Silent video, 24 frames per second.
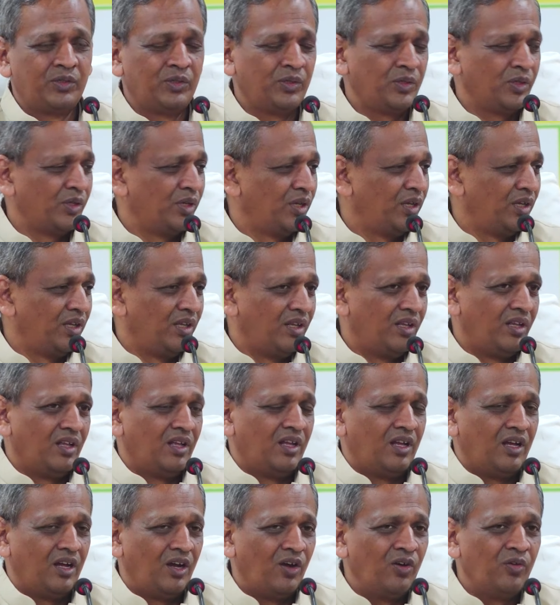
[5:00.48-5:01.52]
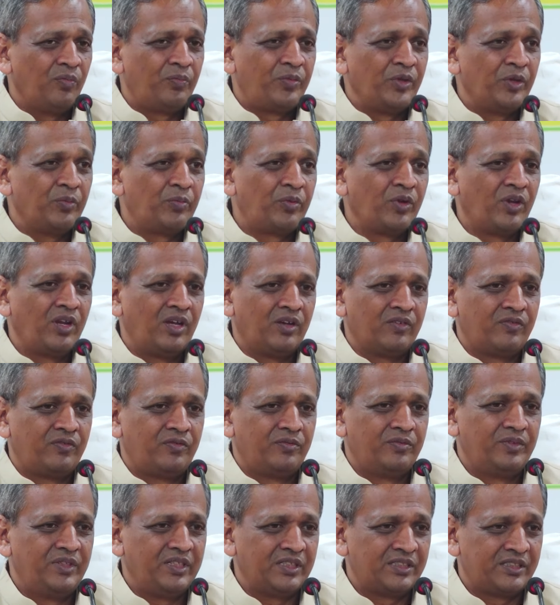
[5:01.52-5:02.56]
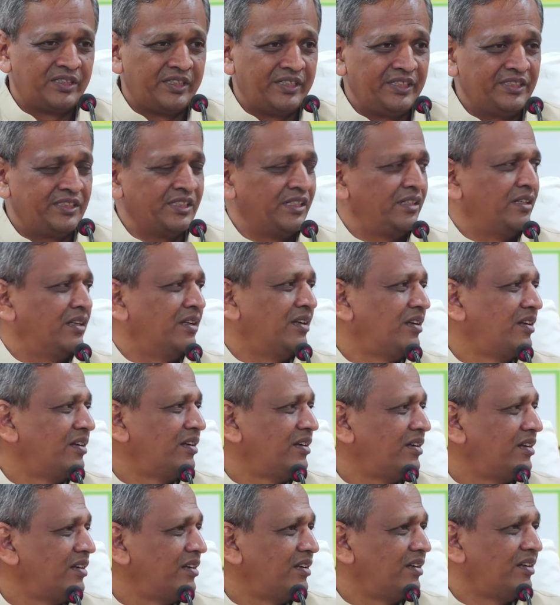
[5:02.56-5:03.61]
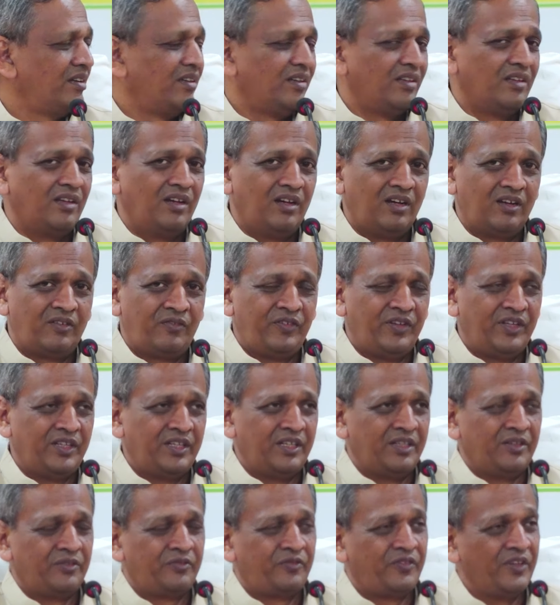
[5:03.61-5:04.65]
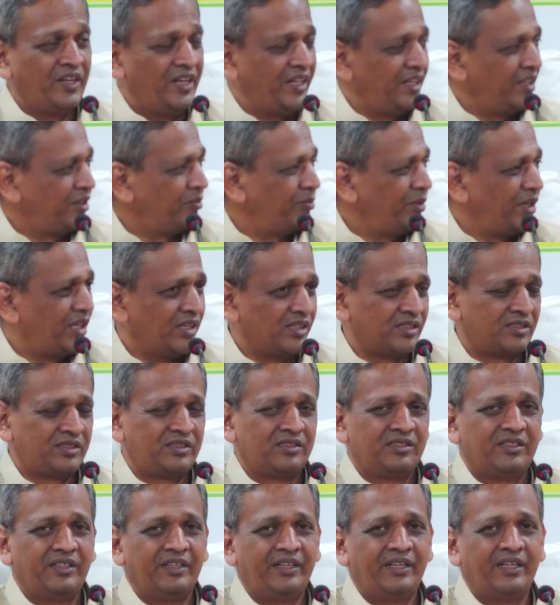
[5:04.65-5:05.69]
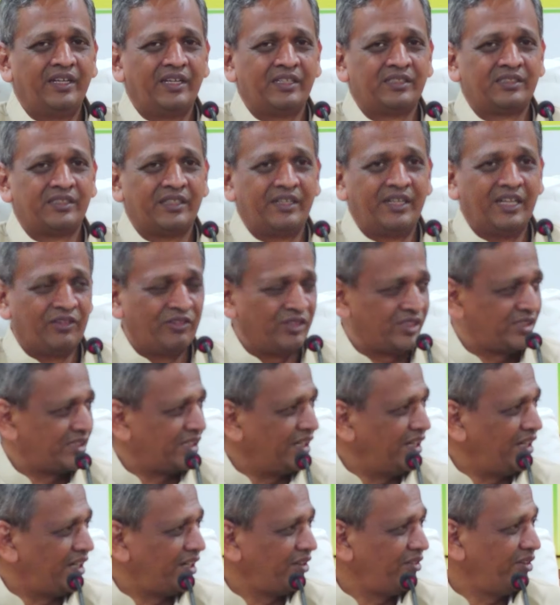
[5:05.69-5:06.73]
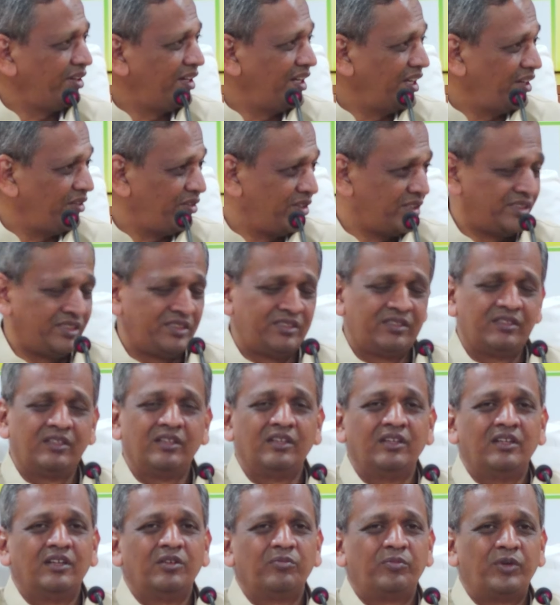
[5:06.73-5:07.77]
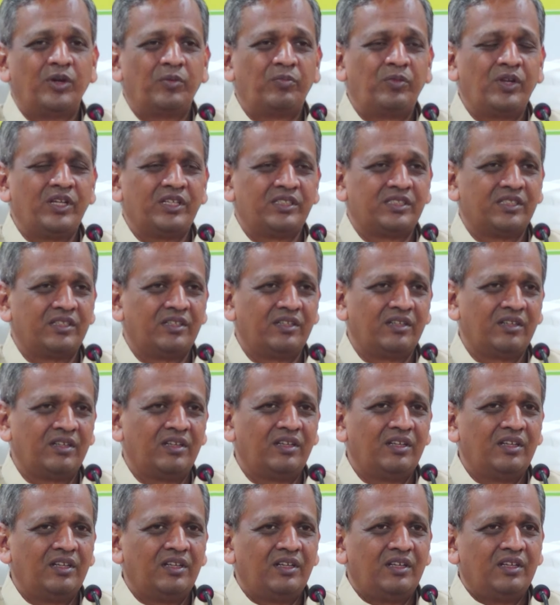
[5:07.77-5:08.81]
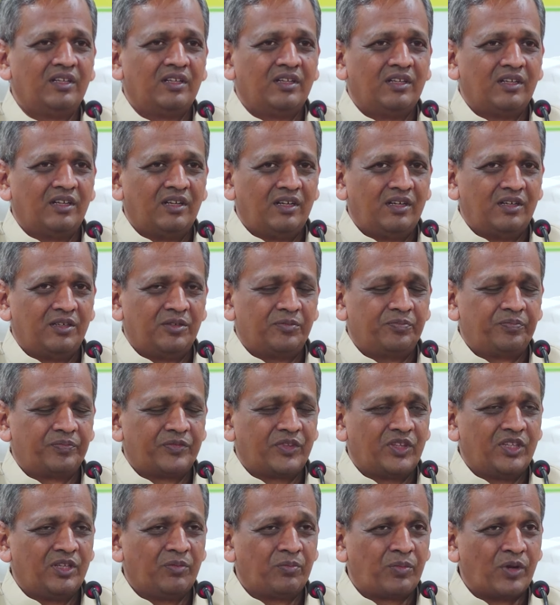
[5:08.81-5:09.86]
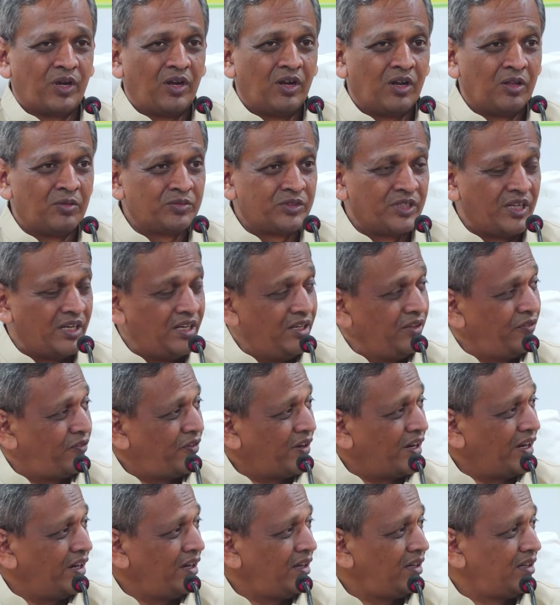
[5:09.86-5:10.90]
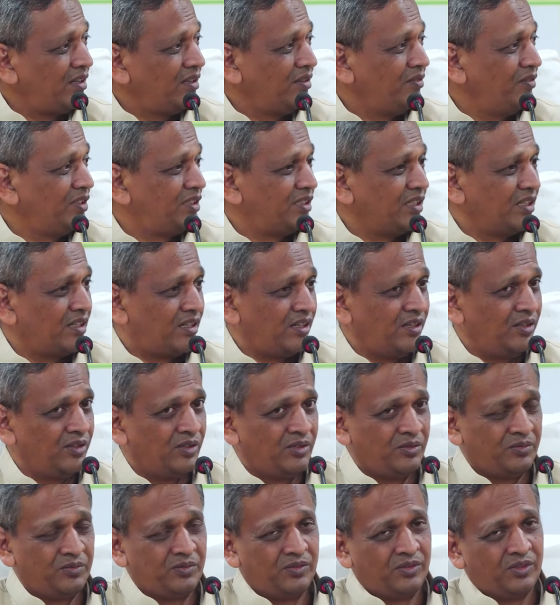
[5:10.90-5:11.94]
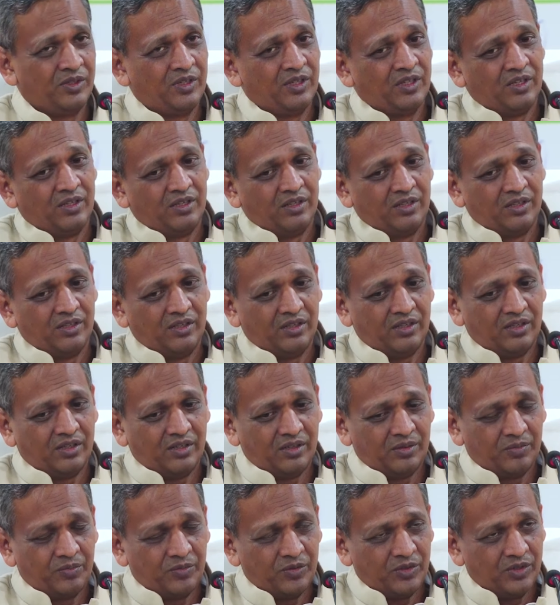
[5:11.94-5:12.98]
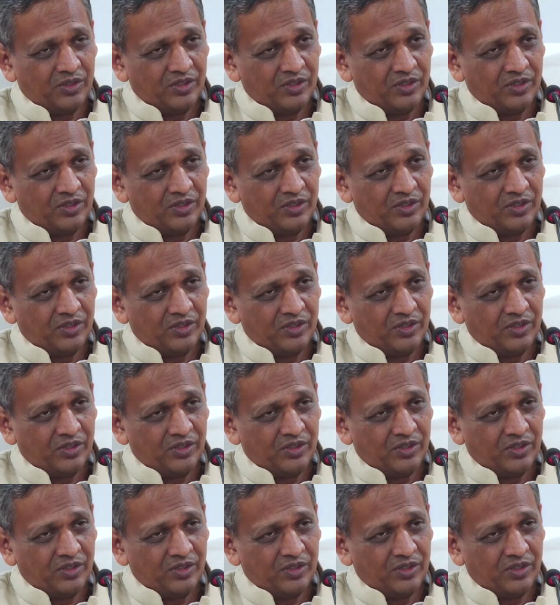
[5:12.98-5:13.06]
to how people of this region are feeling, because India is a diverse country with diverse population. The problems are different, which are, you know,